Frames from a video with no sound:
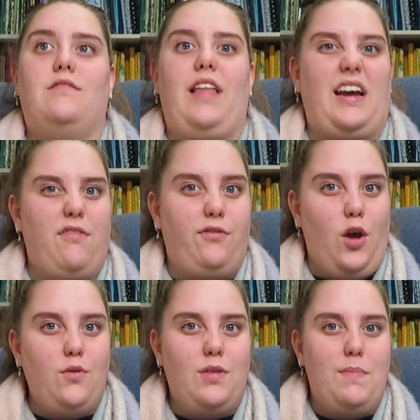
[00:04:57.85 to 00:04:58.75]
like a
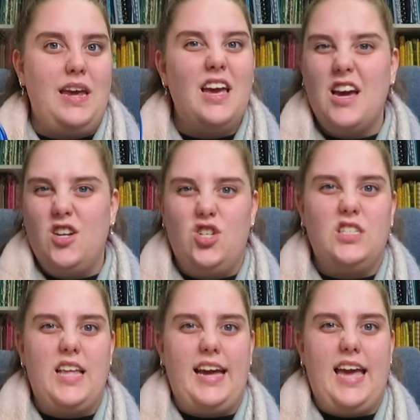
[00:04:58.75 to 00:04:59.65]
float with me,
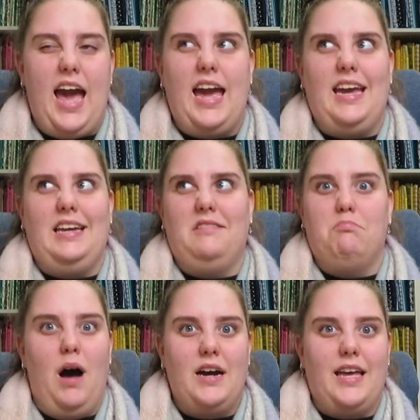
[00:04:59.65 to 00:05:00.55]
just like a
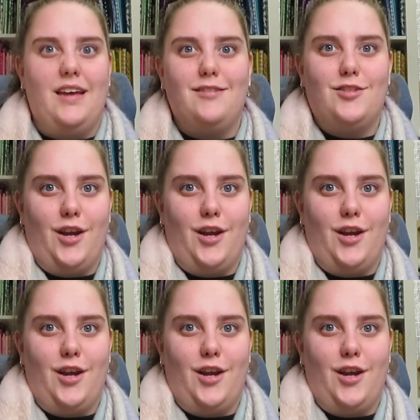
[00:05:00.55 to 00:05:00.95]
market.